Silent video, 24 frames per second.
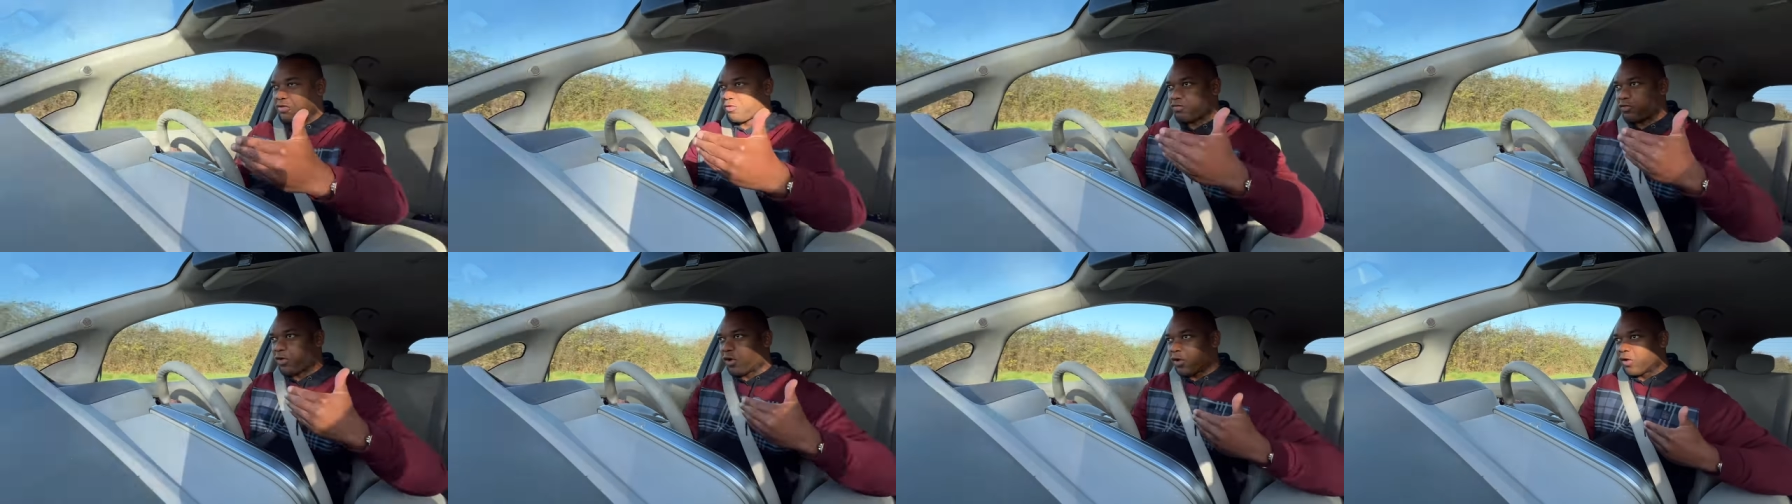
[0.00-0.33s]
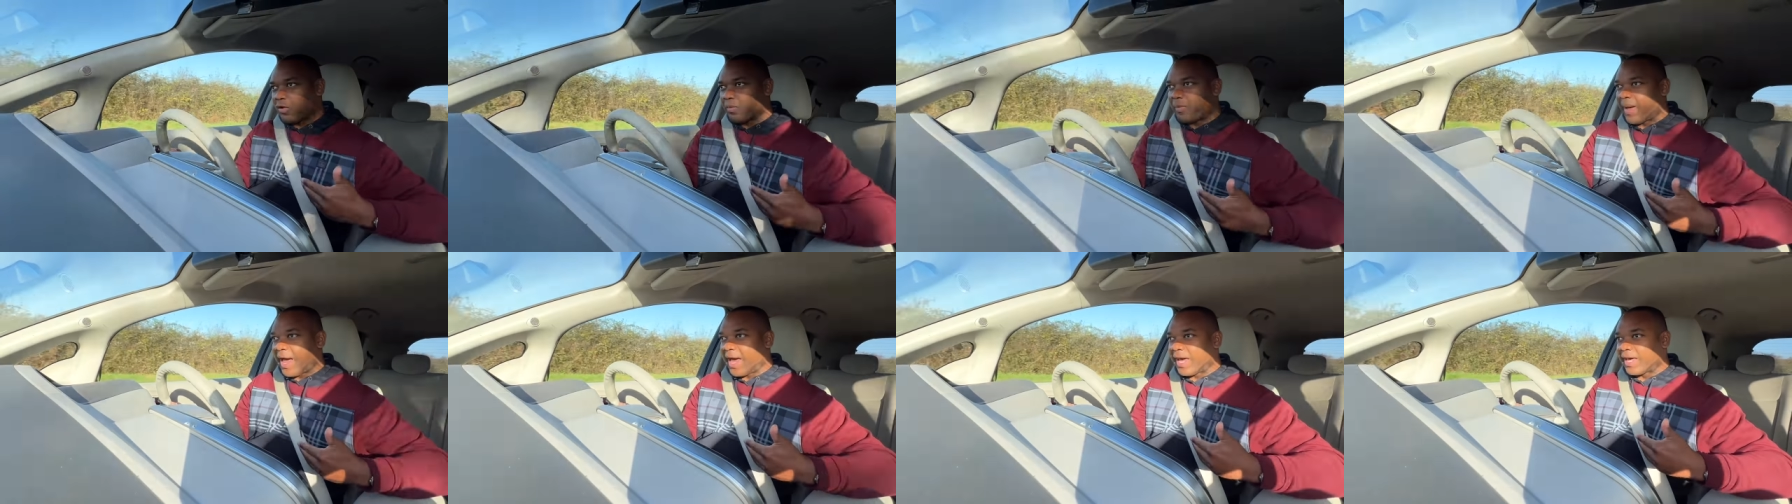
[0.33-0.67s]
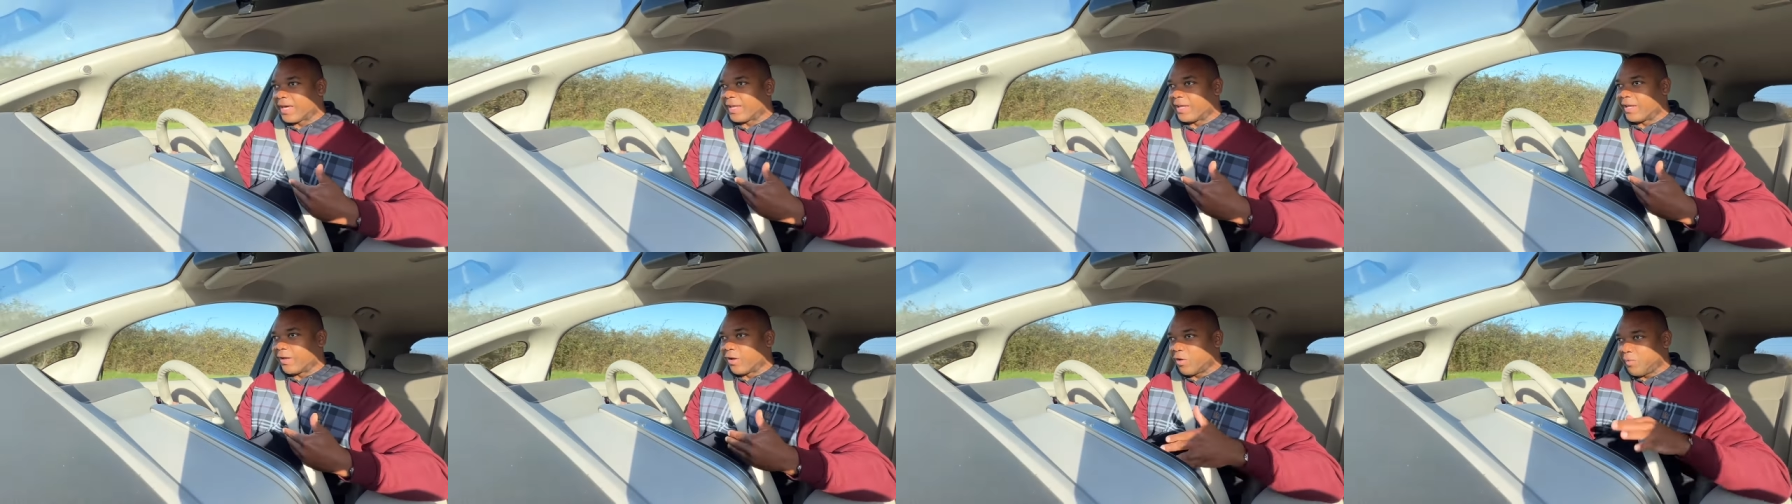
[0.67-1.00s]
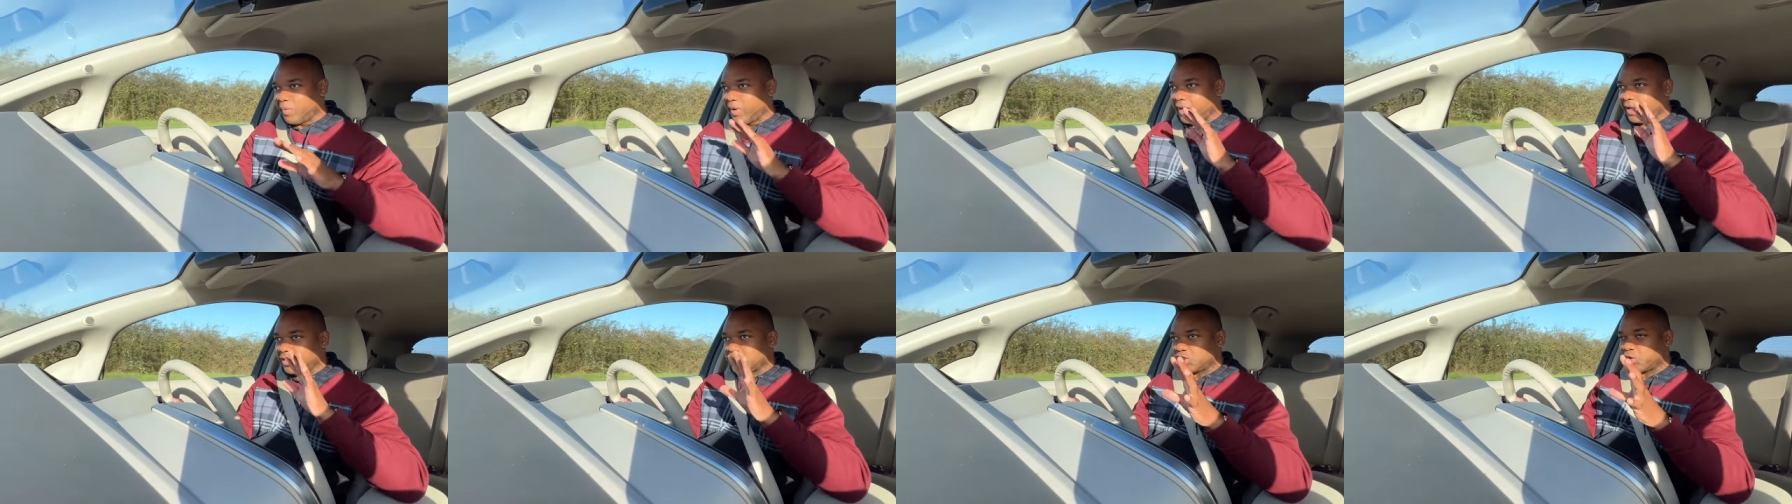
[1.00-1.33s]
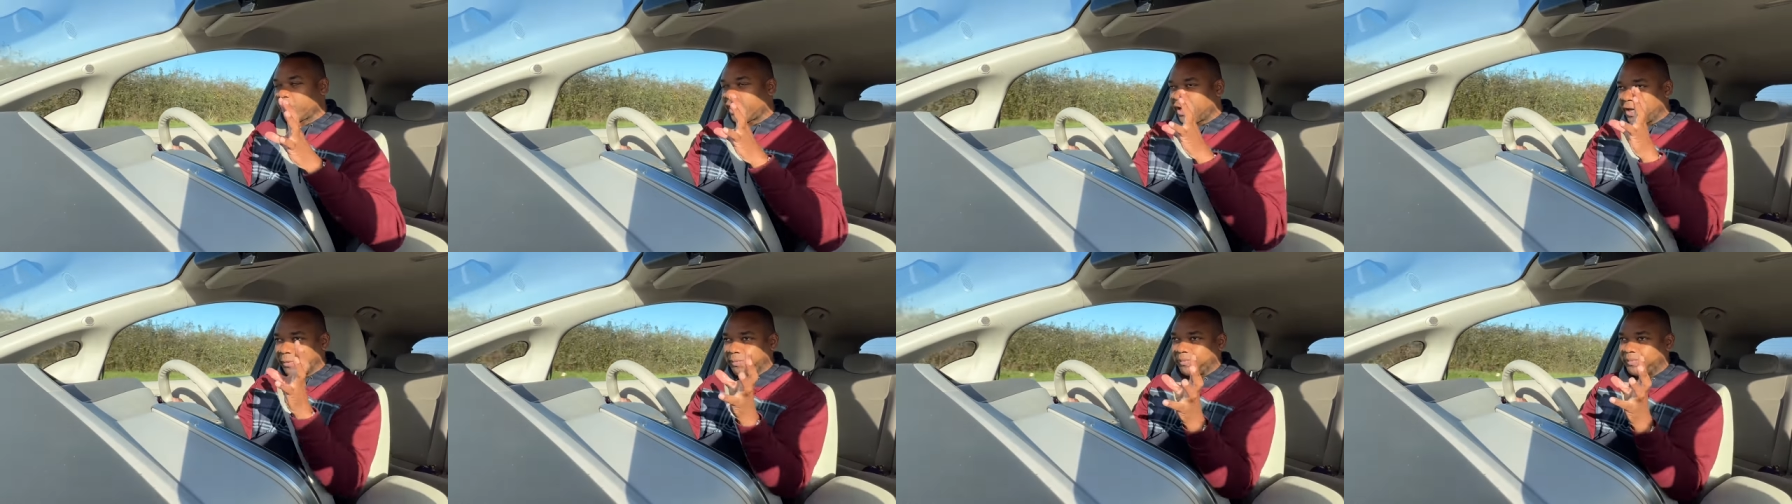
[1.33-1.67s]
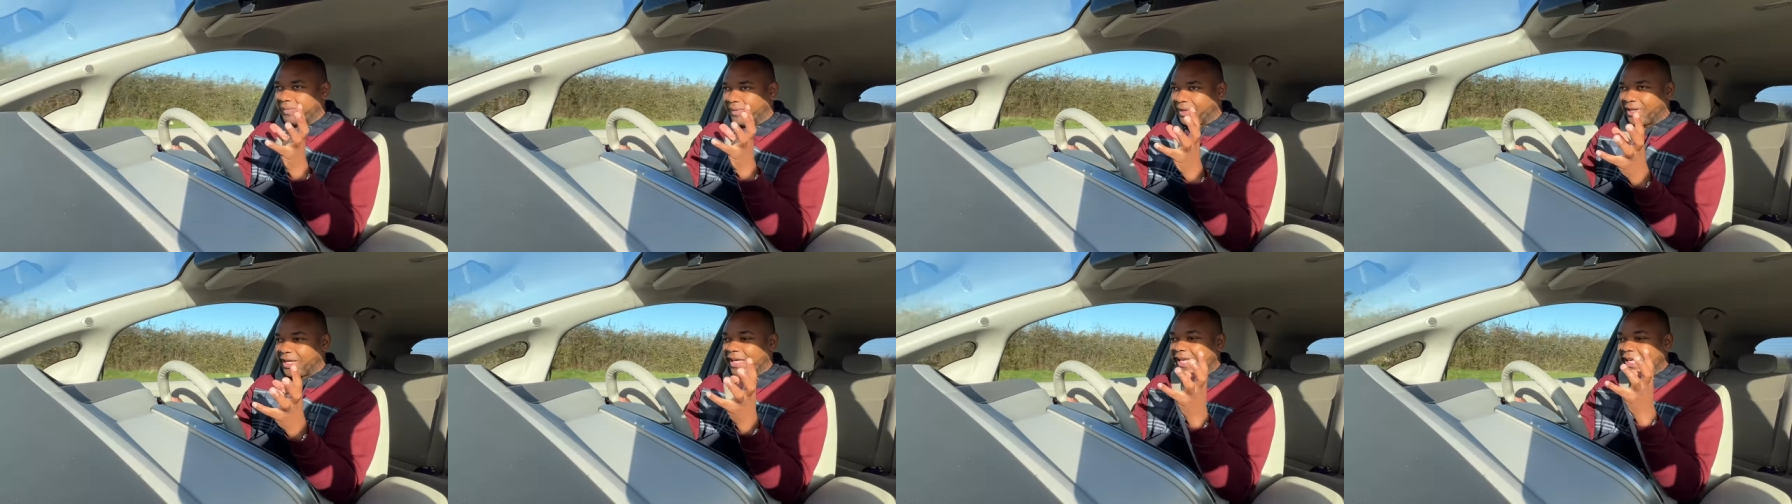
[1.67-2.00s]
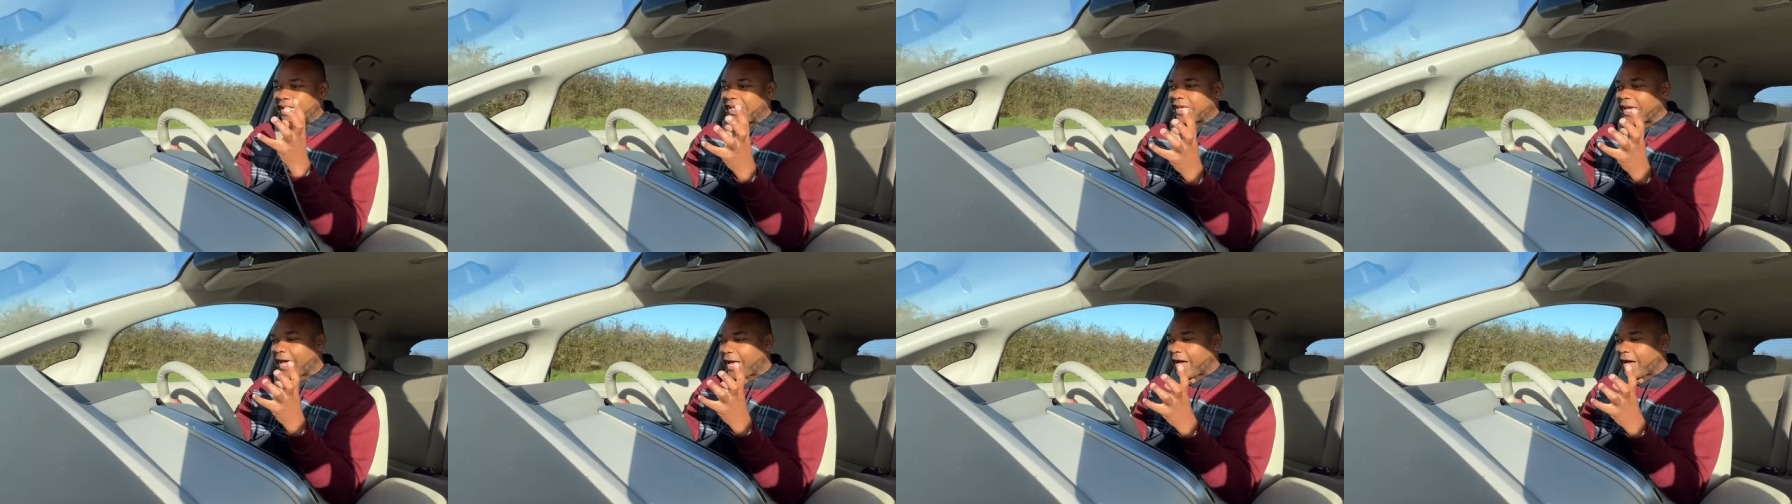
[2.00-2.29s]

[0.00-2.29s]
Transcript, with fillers: throttle back a little bit, trying to eke